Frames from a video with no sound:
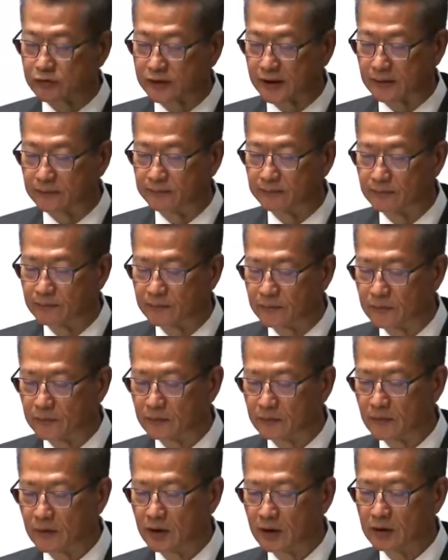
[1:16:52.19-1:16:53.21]
The Secretary
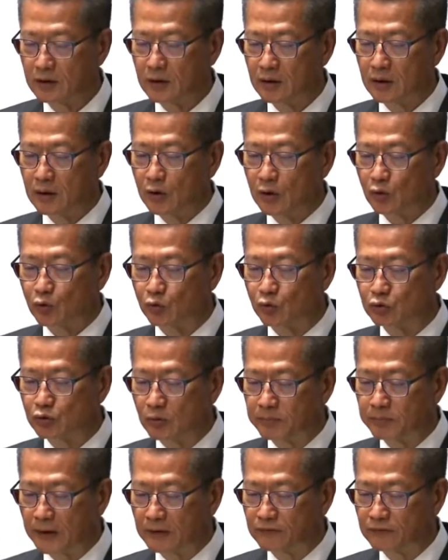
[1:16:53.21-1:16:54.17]
for Development will later